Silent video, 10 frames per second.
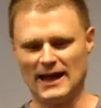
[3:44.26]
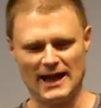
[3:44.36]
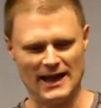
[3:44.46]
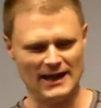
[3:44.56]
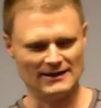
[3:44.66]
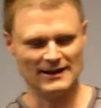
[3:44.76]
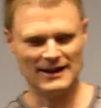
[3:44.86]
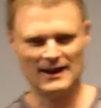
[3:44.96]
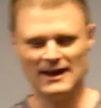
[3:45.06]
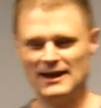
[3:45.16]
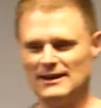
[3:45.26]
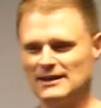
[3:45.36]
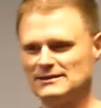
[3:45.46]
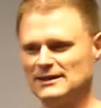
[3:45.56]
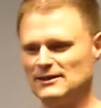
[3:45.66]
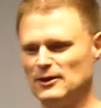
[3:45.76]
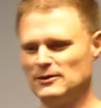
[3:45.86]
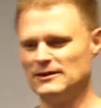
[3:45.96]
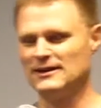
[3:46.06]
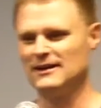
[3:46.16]
And next thing you
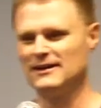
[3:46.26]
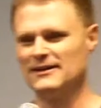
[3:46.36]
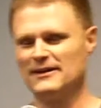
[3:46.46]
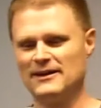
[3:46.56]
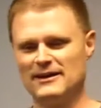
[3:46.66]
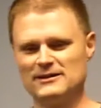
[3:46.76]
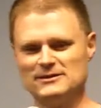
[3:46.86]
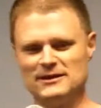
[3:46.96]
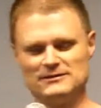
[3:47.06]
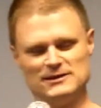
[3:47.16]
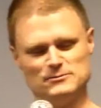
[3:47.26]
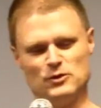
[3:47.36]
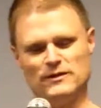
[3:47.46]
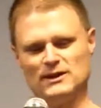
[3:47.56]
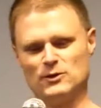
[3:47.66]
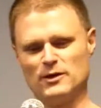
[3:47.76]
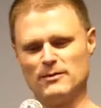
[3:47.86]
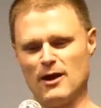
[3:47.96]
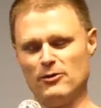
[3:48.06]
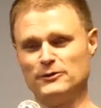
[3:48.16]
know, she's moving into
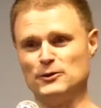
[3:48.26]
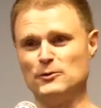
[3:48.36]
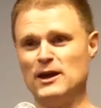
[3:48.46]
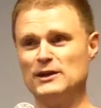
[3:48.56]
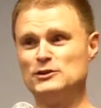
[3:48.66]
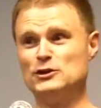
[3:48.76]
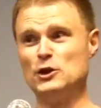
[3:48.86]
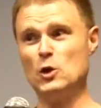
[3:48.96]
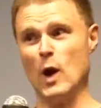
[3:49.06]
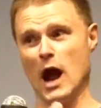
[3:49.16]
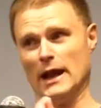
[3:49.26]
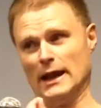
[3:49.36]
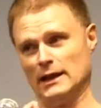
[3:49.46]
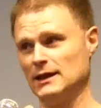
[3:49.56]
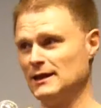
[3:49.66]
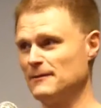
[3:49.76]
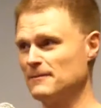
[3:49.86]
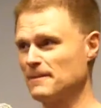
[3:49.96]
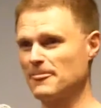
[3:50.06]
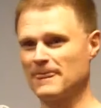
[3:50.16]
her mouth to chew on it.
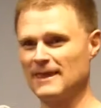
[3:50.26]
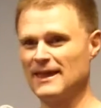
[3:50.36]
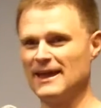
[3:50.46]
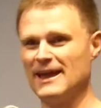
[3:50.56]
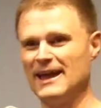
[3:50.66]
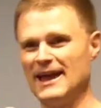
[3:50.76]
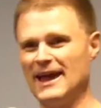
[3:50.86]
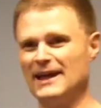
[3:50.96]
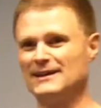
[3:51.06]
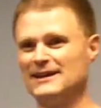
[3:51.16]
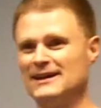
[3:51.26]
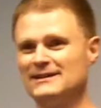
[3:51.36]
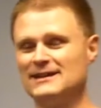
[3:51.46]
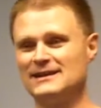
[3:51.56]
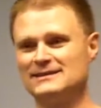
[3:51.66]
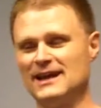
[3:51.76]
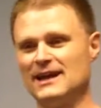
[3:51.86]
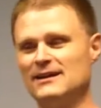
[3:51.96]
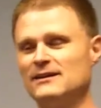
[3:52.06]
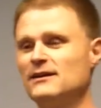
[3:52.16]
And did I
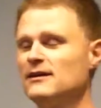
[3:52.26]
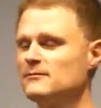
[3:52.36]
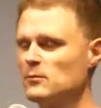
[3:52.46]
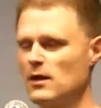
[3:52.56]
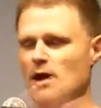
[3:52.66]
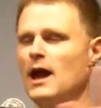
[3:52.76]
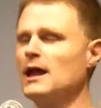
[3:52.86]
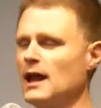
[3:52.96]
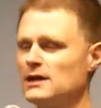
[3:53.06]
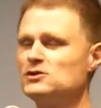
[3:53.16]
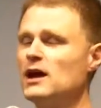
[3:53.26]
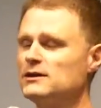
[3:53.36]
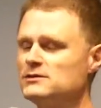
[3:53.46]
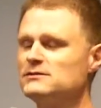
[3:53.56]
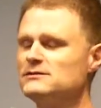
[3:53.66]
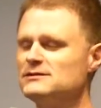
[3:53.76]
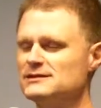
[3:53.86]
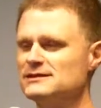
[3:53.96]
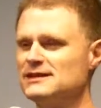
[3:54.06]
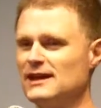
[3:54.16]
say, "I can't judge"?
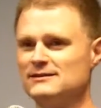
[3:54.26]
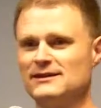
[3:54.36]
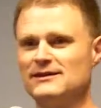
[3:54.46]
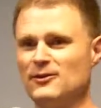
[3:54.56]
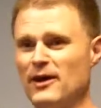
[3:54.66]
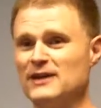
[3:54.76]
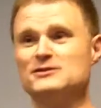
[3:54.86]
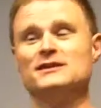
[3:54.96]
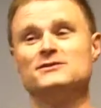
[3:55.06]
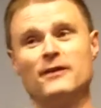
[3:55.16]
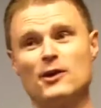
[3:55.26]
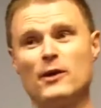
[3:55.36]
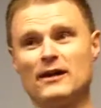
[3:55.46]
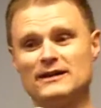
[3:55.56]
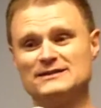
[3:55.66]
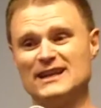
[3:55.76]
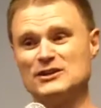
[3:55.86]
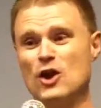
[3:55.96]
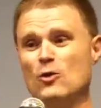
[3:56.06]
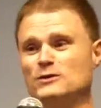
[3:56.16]
Jesus says, no, I judged very quickly and
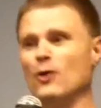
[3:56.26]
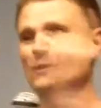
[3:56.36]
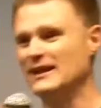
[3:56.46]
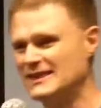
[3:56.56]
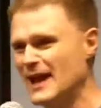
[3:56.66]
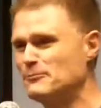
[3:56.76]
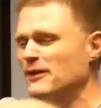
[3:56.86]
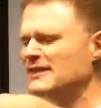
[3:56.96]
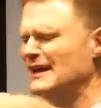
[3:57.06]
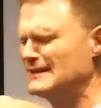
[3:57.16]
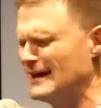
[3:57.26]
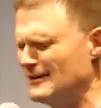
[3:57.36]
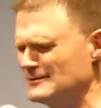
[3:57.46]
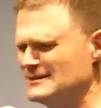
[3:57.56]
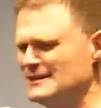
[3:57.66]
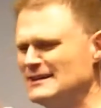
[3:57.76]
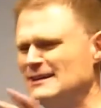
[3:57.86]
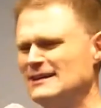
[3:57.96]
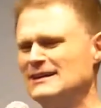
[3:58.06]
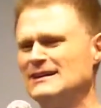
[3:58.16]
said, "No, don't eat that, put that down.
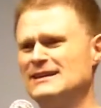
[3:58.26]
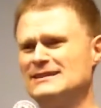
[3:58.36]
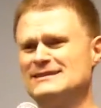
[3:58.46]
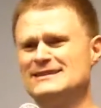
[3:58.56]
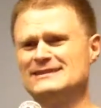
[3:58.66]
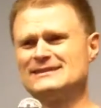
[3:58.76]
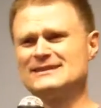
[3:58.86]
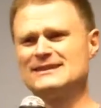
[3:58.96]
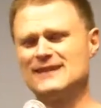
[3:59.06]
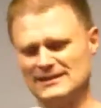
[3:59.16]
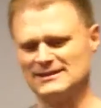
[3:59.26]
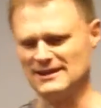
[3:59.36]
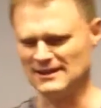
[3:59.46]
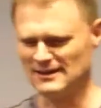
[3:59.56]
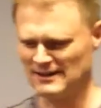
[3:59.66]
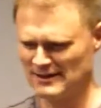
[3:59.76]
That's disgusting."